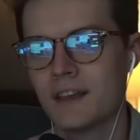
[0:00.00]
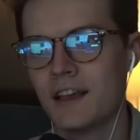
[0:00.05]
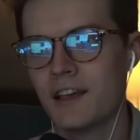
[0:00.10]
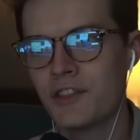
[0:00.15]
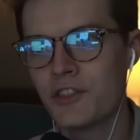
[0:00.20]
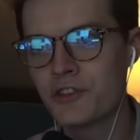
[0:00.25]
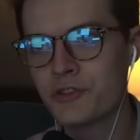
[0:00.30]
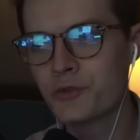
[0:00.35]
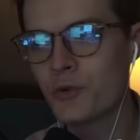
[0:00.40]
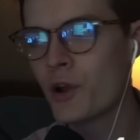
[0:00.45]

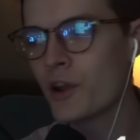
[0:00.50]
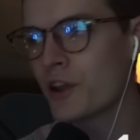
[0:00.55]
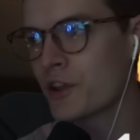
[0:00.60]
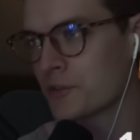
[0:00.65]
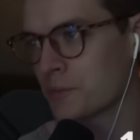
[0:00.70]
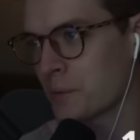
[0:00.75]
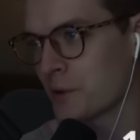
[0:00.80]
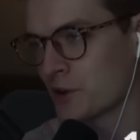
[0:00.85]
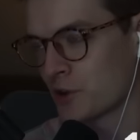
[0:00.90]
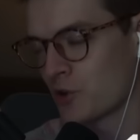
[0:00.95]
This run has
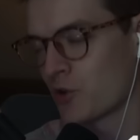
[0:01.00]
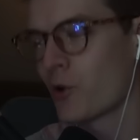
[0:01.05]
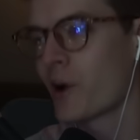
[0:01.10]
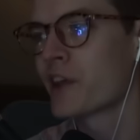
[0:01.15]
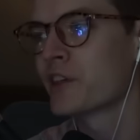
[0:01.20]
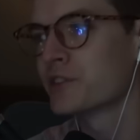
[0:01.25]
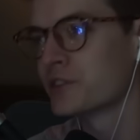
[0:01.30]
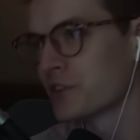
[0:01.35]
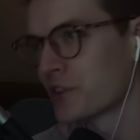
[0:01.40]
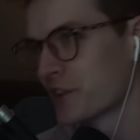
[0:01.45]
been
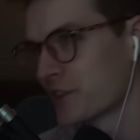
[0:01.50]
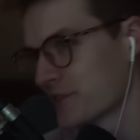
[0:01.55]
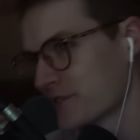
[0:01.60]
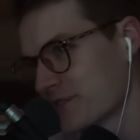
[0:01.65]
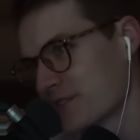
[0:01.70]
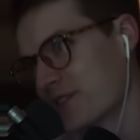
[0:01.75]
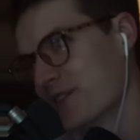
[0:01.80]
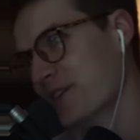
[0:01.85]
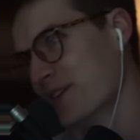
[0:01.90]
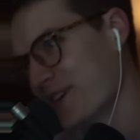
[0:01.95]
crazy.
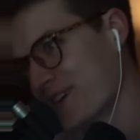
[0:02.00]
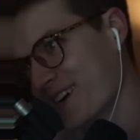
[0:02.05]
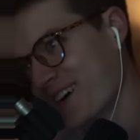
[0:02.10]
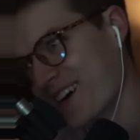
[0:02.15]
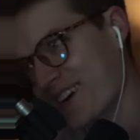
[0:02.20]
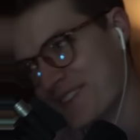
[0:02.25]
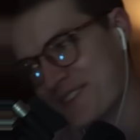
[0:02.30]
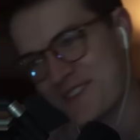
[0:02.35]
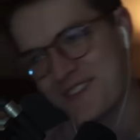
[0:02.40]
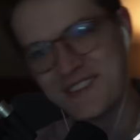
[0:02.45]

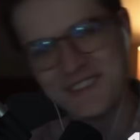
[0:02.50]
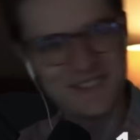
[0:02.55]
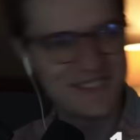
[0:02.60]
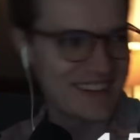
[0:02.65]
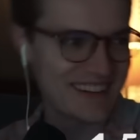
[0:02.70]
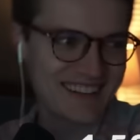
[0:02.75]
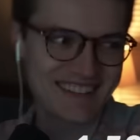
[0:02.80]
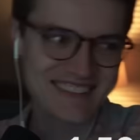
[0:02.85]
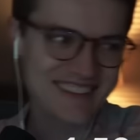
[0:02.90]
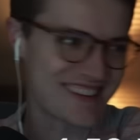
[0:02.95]

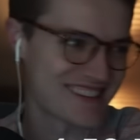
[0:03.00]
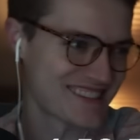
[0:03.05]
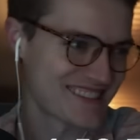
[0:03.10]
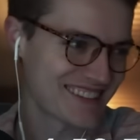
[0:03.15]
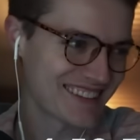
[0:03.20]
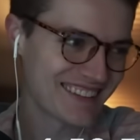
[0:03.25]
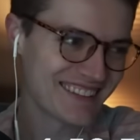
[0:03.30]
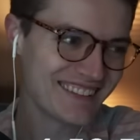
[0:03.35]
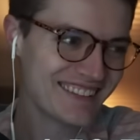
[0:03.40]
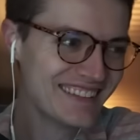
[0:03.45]
Just
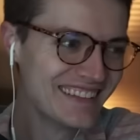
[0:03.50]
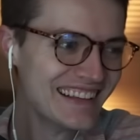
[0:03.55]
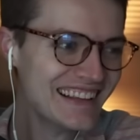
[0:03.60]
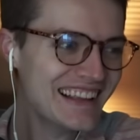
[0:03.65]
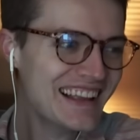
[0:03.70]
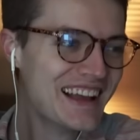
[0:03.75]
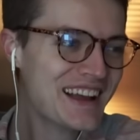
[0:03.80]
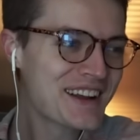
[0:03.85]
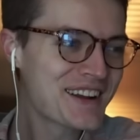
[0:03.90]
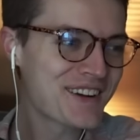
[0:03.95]

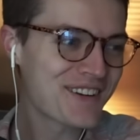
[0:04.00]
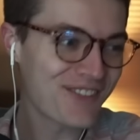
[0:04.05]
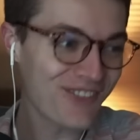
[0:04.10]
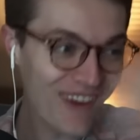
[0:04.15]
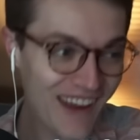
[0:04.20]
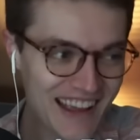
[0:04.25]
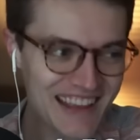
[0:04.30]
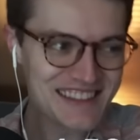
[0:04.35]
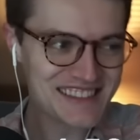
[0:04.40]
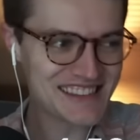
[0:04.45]

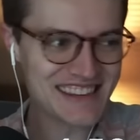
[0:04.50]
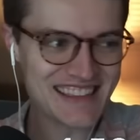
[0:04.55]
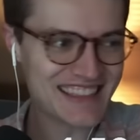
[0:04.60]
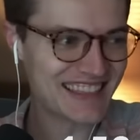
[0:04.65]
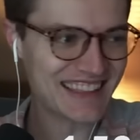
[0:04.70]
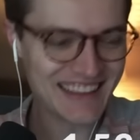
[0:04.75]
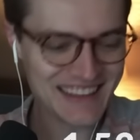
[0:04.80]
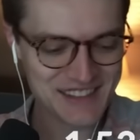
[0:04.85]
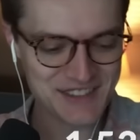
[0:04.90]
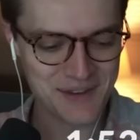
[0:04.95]
crazy
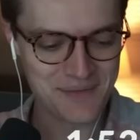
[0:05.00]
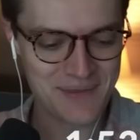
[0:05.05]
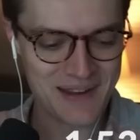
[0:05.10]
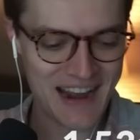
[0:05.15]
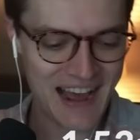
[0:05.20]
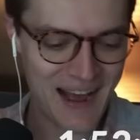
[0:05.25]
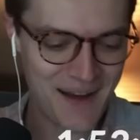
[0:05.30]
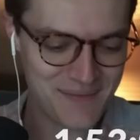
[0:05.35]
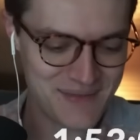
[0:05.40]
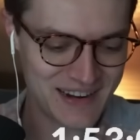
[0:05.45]
things have been
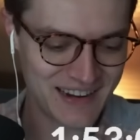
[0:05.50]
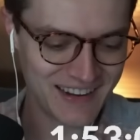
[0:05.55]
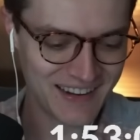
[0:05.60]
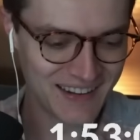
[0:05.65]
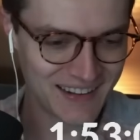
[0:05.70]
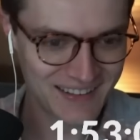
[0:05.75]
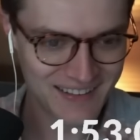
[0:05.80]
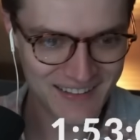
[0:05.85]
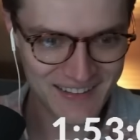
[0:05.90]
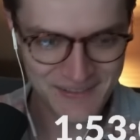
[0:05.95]
happening.